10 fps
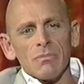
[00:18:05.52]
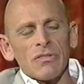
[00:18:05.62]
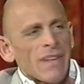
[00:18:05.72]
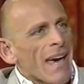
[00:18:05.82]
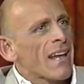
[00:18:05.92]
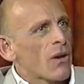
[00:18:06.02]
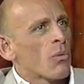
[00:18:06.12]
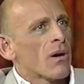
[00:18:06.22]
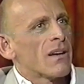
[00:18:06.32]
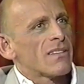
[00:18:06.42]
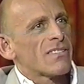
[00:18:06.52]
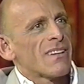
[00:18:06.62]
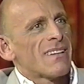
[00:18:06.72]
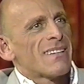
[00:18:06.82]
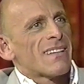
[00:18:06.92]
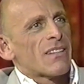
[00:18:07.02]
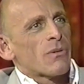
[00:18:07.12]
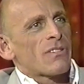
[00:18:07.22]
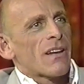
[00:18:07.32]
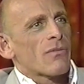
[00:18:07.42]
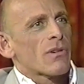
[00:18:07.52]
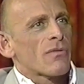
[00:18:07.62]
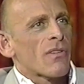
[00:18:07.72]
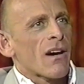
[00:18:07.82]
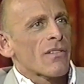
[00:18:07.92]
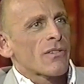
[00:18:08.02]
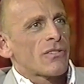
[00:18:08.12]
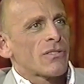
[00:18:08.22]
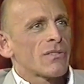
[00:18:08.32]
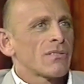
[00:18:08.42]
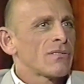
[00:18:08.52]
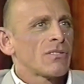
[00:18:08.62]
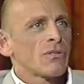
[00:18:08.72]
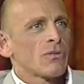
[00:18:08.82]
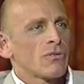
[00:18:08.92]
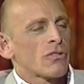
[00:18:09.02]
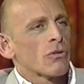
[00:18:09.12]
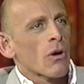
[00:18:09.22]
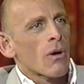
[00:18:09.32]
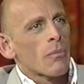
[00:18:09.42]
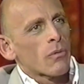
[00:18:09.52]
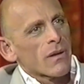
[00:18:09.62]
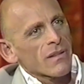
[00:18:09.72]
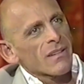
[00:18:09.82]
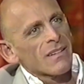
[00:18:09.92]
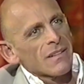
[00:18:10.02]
sad it was that there was never a father to grow up with.